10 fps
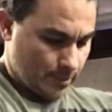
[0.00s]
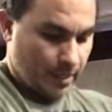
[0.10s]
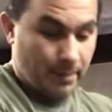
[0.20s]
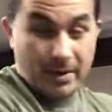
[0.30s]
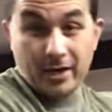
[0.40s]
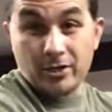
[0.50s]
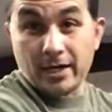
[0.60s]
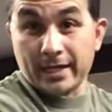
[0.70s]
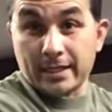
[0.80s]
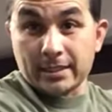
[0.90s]
It may look
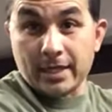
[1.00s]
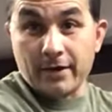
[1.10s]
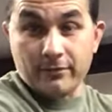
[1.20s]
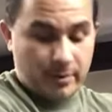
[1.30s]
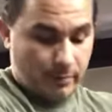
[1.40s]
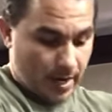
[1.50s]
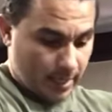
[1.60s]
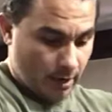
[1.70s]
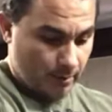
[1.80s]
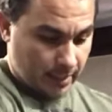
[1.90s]
like it's tight for me right
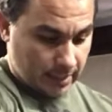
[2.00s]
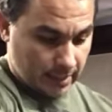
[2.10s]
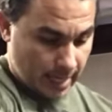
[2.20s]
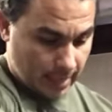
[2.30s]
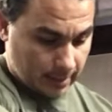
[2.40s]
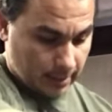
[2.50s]
now, but it's not.